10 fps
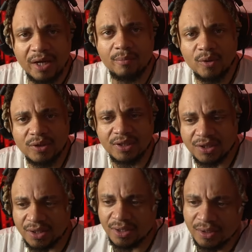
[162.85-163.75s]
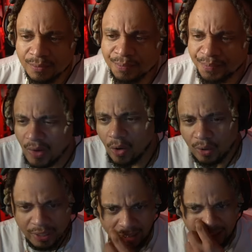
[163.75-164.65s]
He making music. And
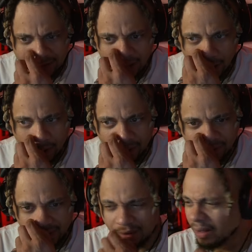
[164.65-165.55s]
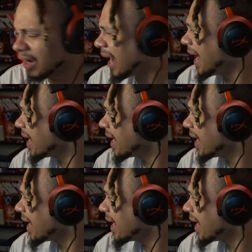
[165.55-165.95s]
oh, yeah. That's that off. Oh,